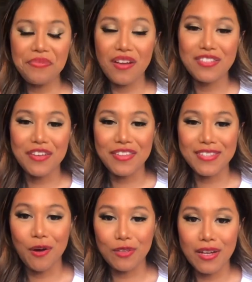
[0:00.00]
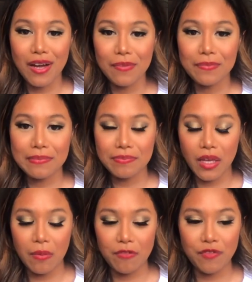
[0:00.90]
So this whole time
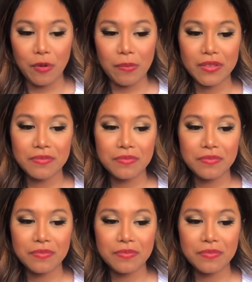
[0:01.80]
I've been filming,